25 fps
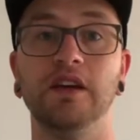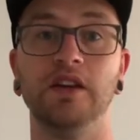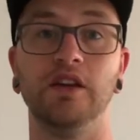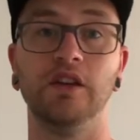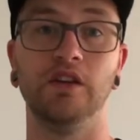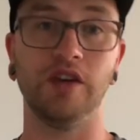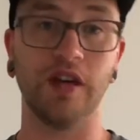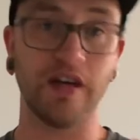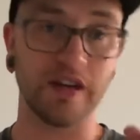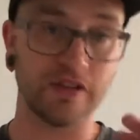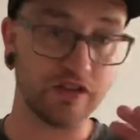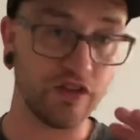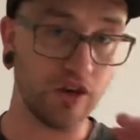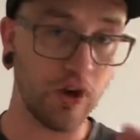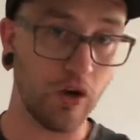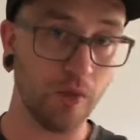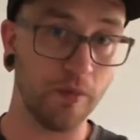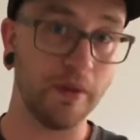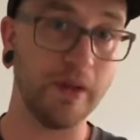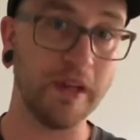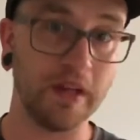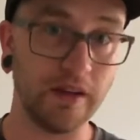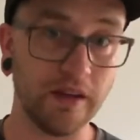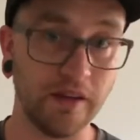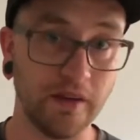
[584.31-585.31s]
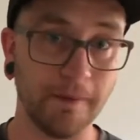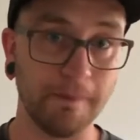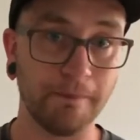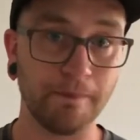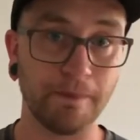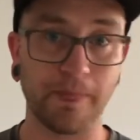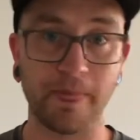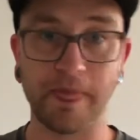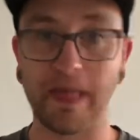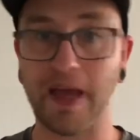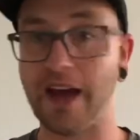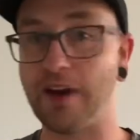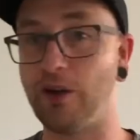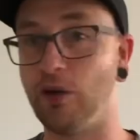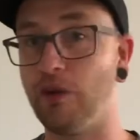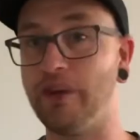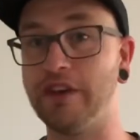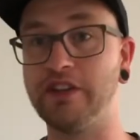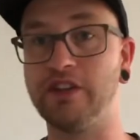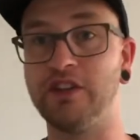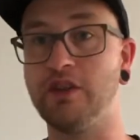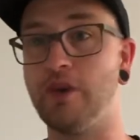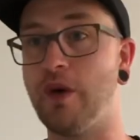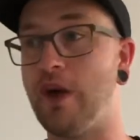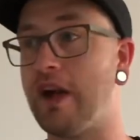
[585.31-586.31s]
You guys know me. I don't like
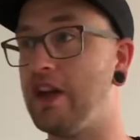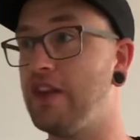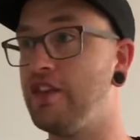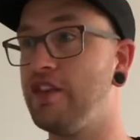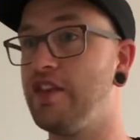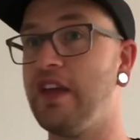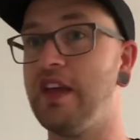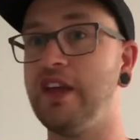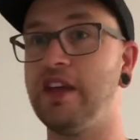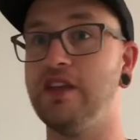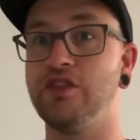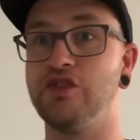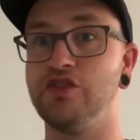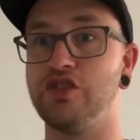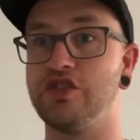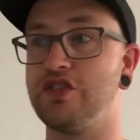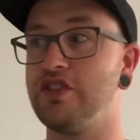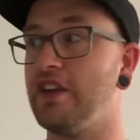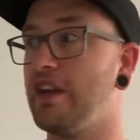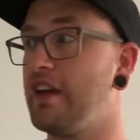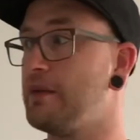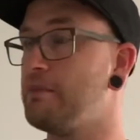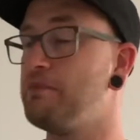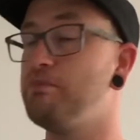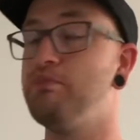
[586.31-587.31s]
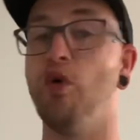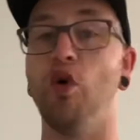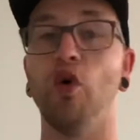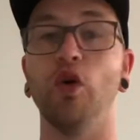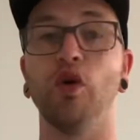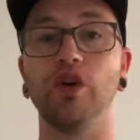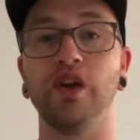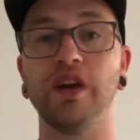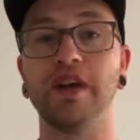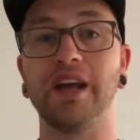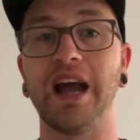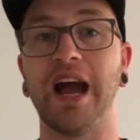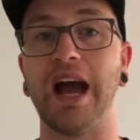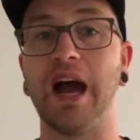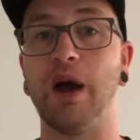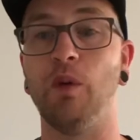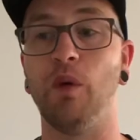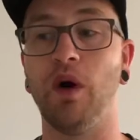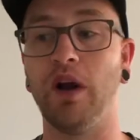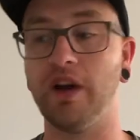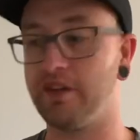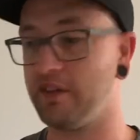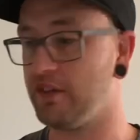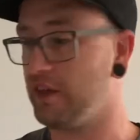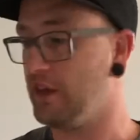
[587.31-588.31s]
to do anything just like boring. I
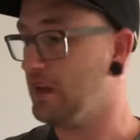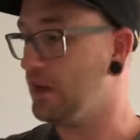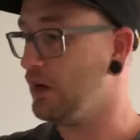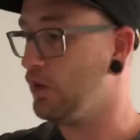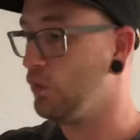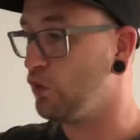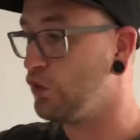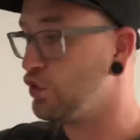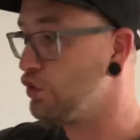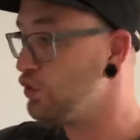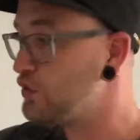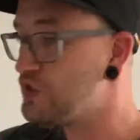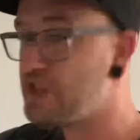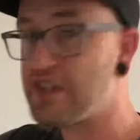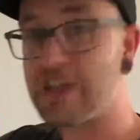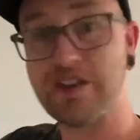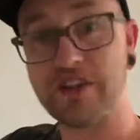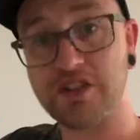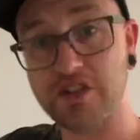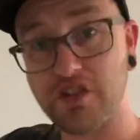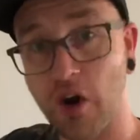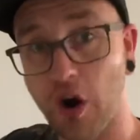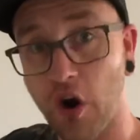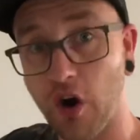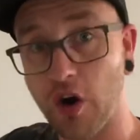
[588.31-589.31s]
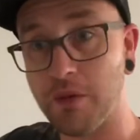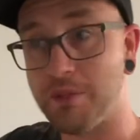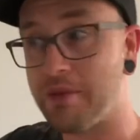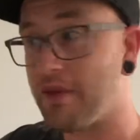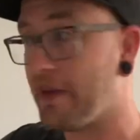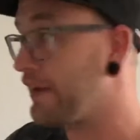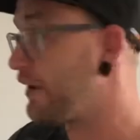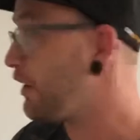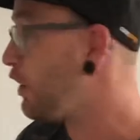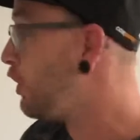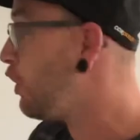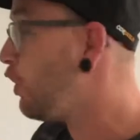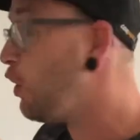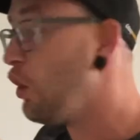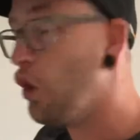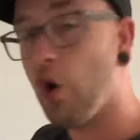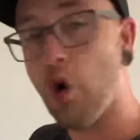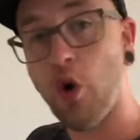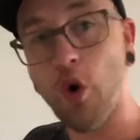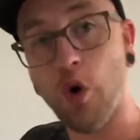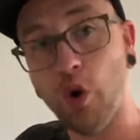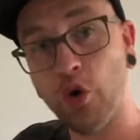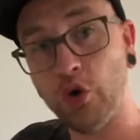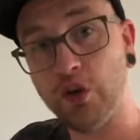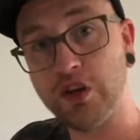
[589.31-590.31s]
want, when you see this car, to be like,
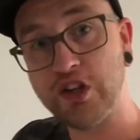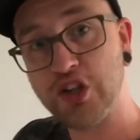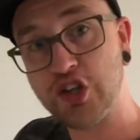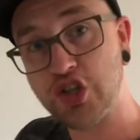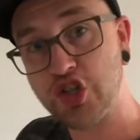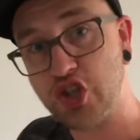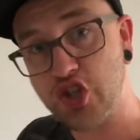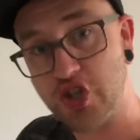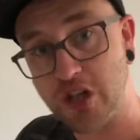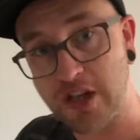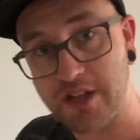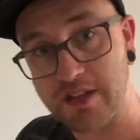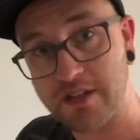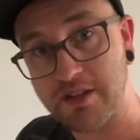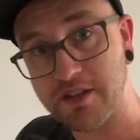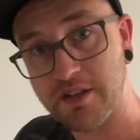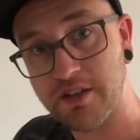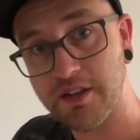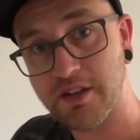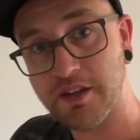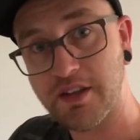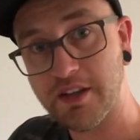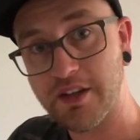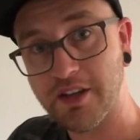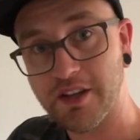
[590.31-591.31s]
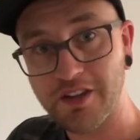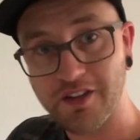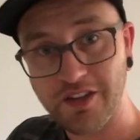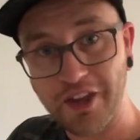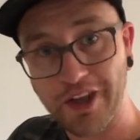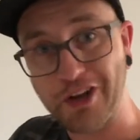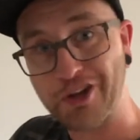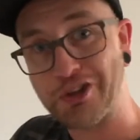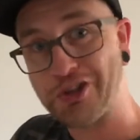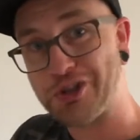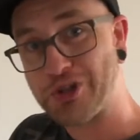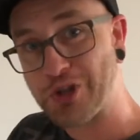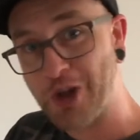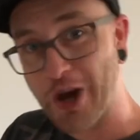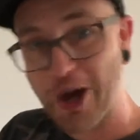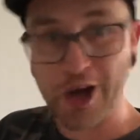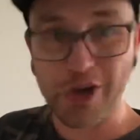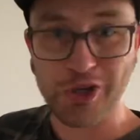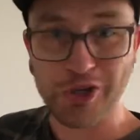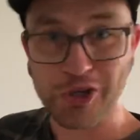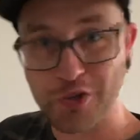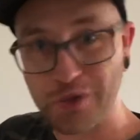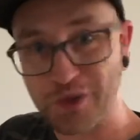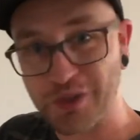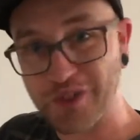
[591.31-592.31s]
holy shit, that is
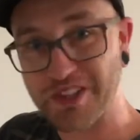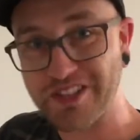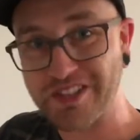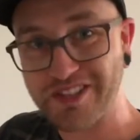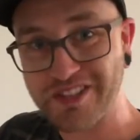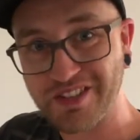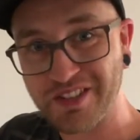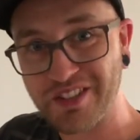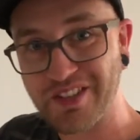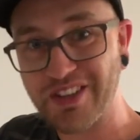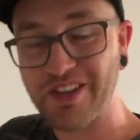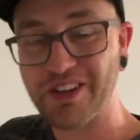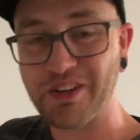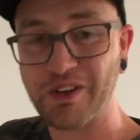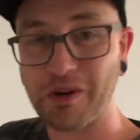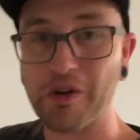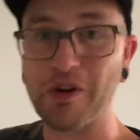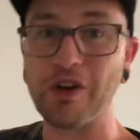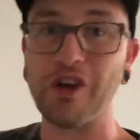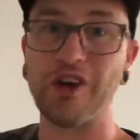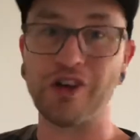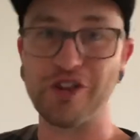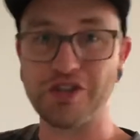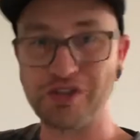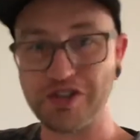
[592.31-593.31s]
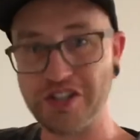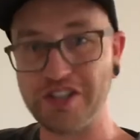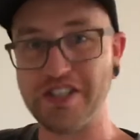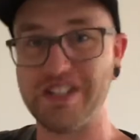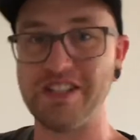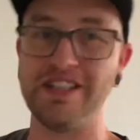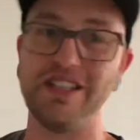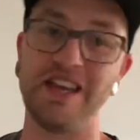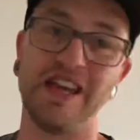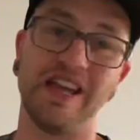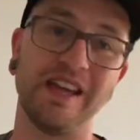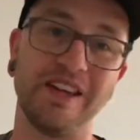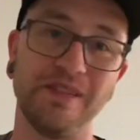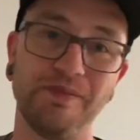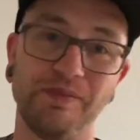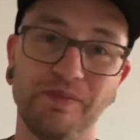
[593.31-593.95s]
Joshua's Gruyon GT8.